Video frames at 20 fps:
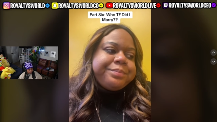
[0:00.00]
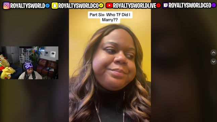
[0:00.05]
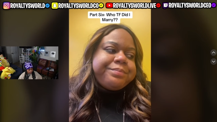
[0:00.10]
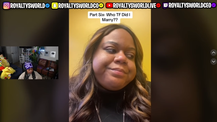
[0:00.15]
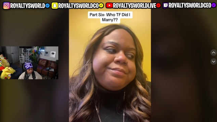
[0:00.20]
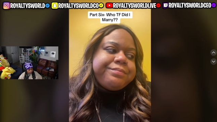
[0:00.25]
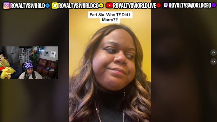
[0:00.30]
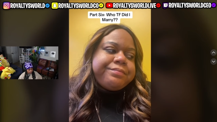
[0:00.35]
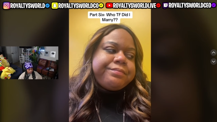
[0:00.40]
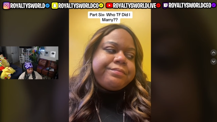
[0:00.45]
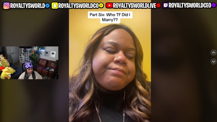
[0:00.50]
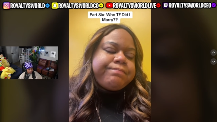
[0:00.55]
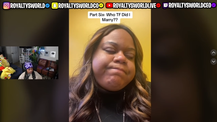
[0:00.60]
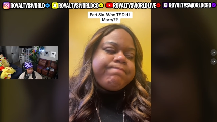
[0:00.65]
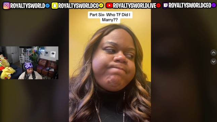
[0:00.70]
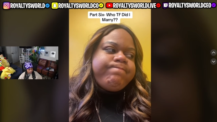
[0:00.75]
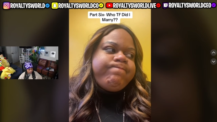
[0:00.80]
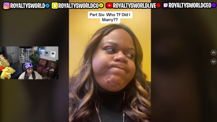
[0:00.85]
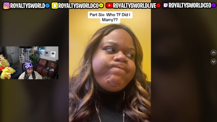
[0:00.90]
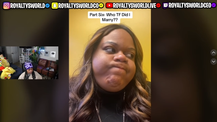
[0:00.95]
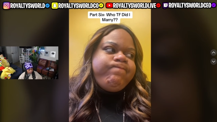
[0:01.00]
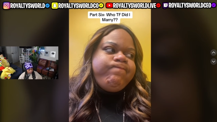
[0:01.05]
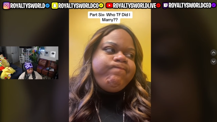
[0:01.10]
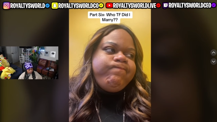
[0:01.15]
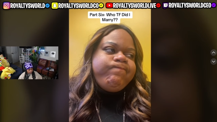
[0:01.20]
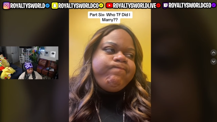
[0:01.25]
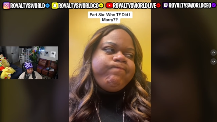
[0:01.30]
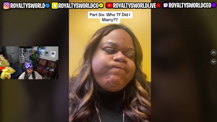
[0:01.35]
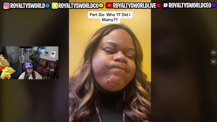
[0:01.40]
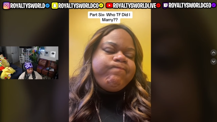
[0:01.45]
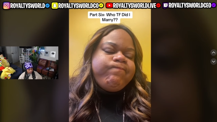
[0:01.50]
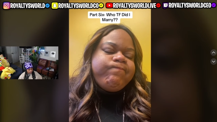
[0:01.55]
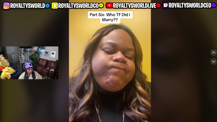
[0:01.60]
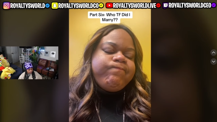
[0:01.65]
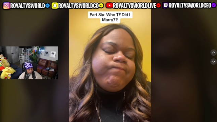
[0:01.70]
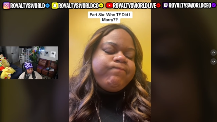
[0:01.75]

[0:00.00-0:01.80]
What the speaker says: Nothing is said.